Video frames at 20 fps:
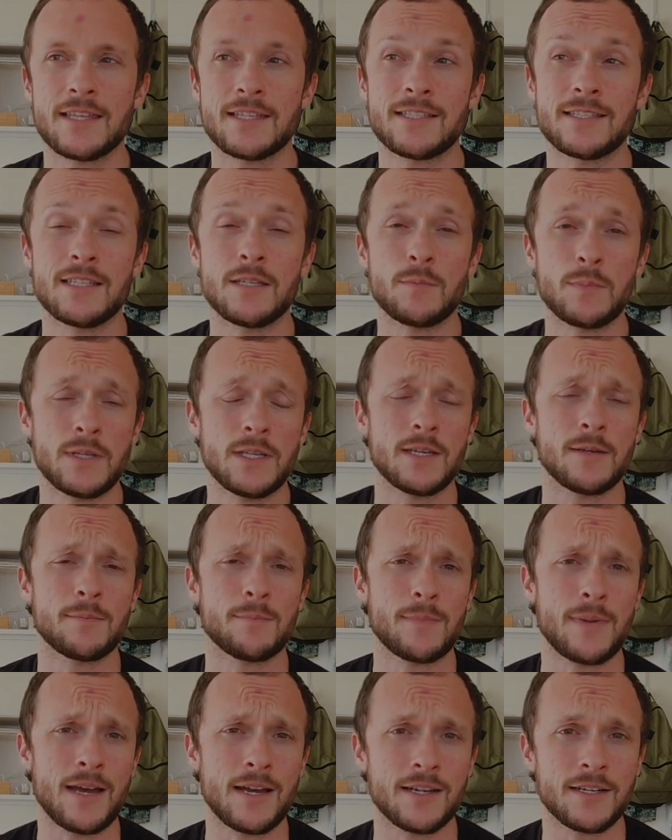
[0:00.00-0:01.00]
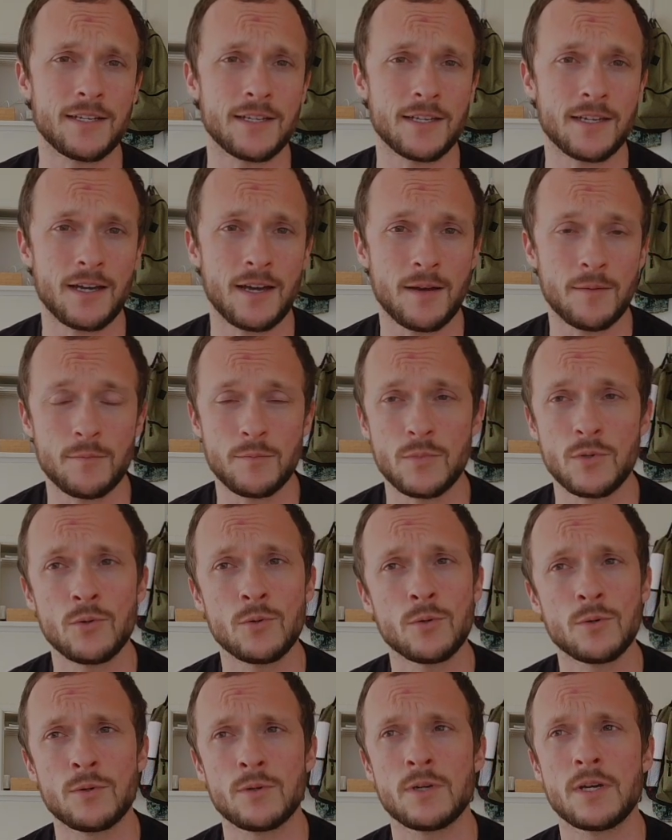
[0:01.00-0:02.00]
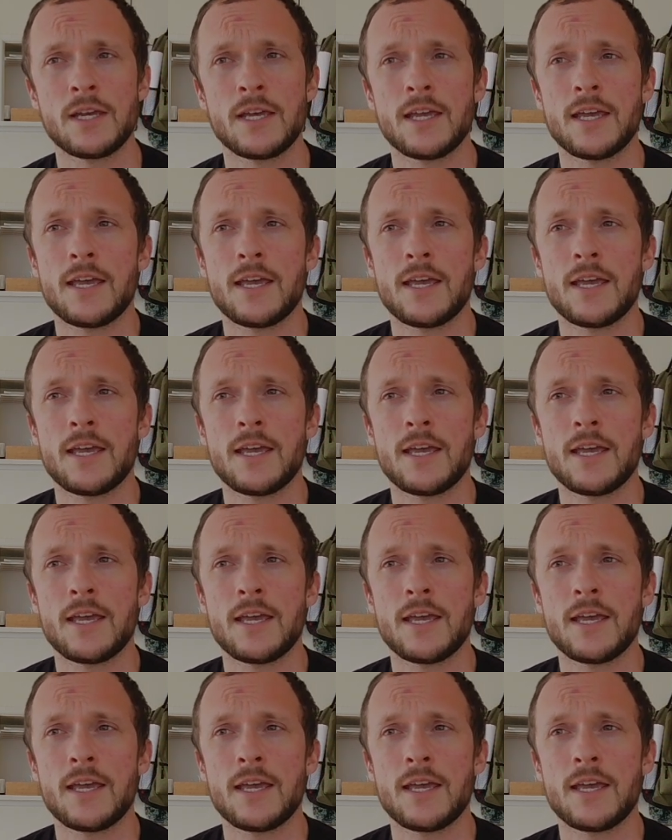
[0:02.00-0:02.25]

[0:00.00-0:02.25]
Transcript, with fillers: the CPM MagnaCut Mule.